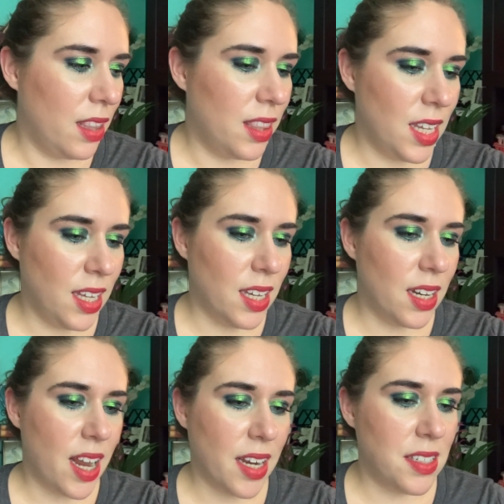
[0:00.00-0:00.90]
The
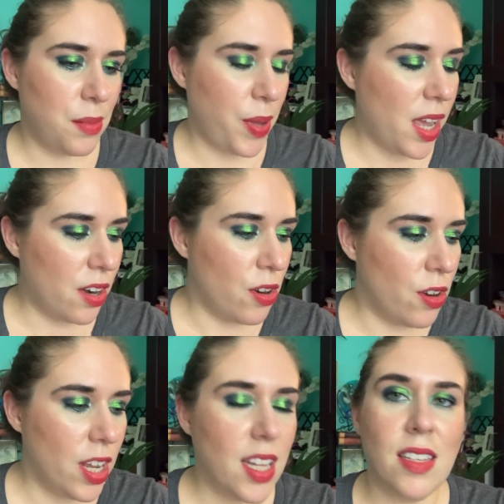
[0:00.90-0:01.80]
next panner
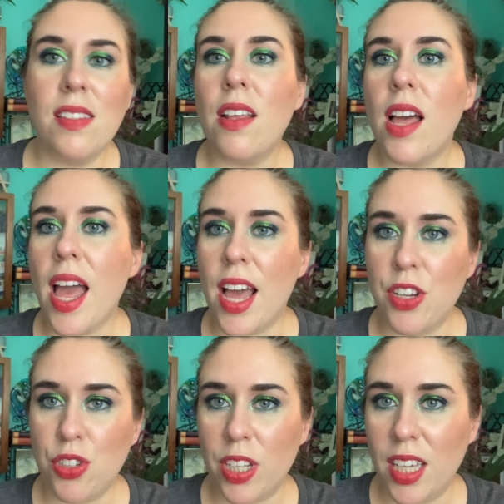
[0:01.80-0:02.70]
is
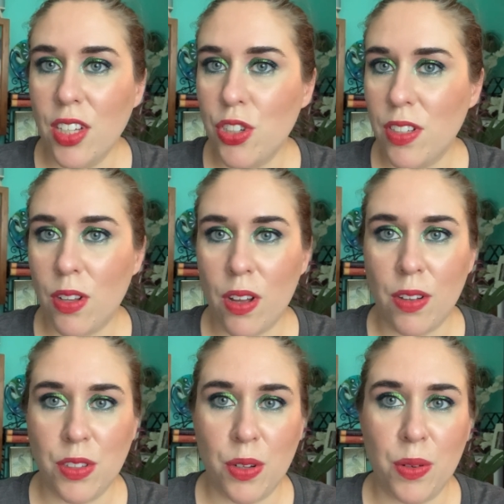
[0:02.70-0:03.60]
Ashley. She's
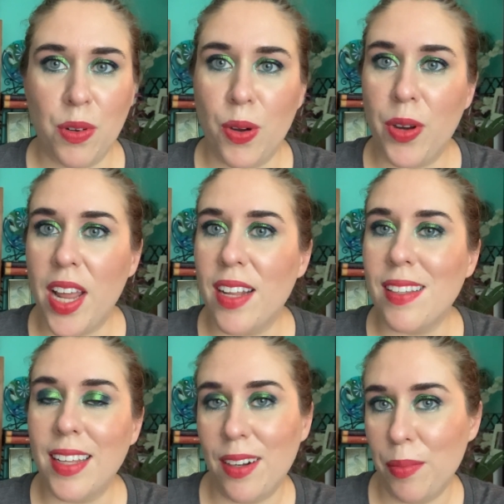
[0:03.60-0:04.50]
also known as
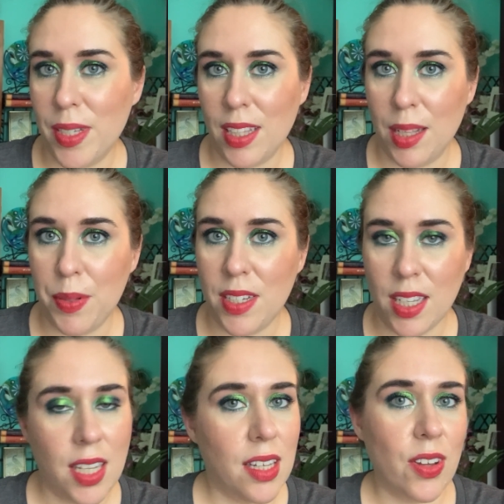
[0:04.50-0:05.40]
Little Miss Lipstick
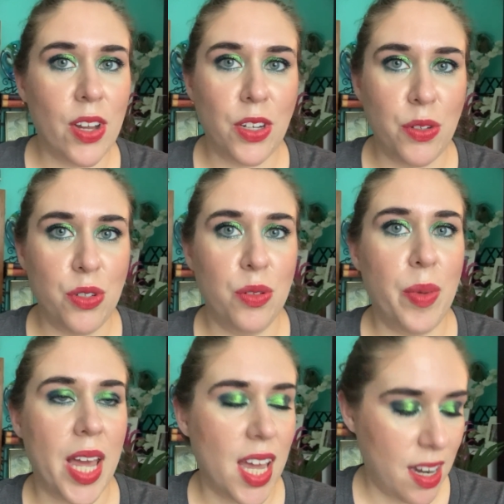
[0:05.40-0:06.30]
here on YouTube
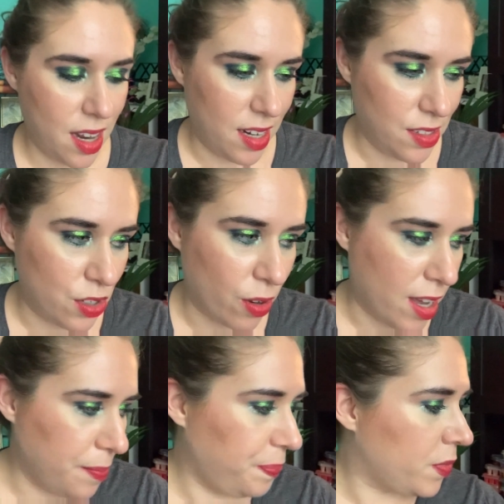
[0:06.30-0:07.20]
and on
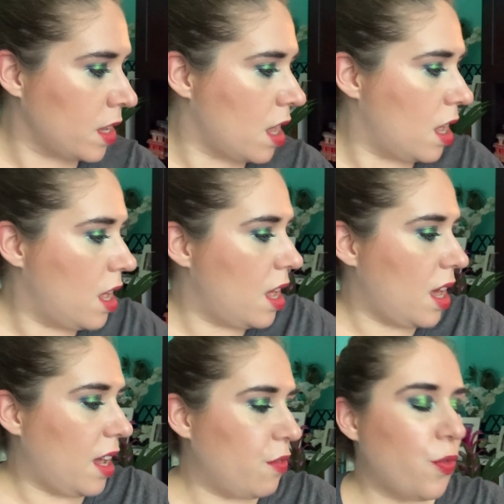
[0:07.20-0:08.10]
Instagram.
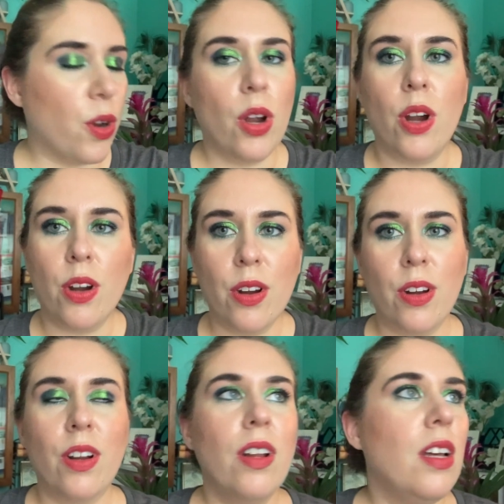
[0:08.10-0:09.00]
And for
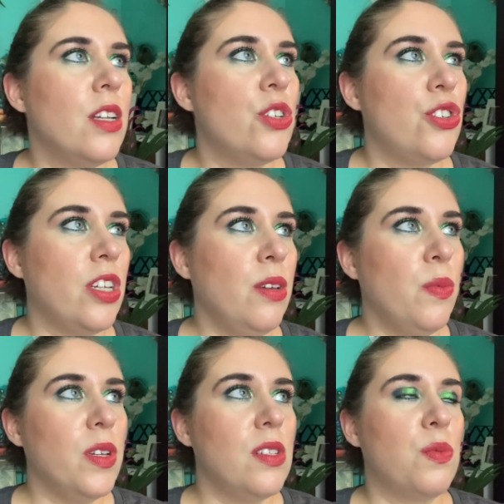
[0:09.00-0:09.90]
her, she
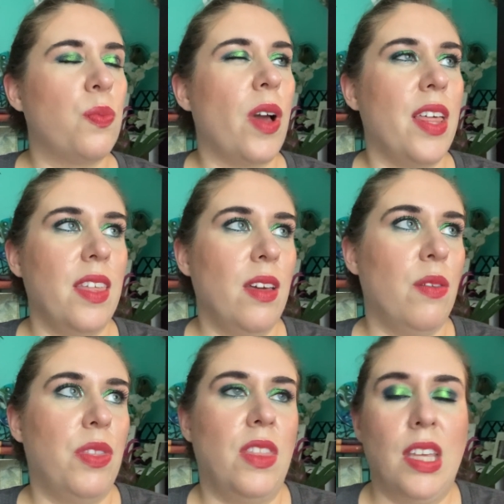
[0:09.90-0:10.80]
was, I think,
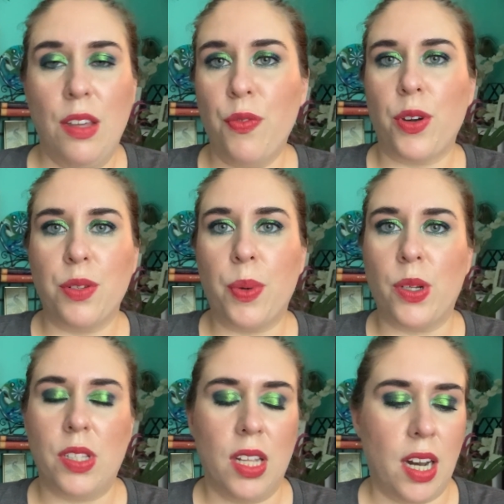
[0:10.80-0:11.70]
the first
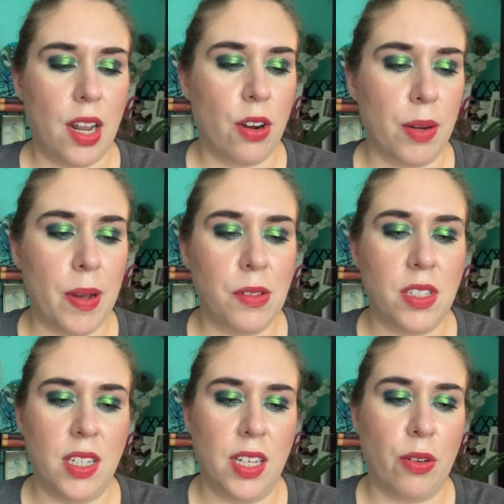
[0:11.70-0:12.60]
person that I heard about
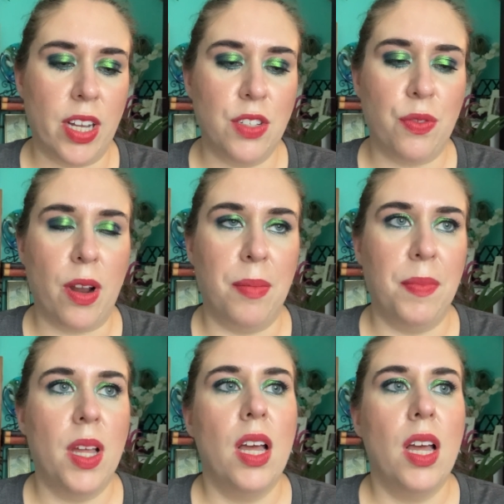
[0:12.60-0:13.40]
Sydney Grace from.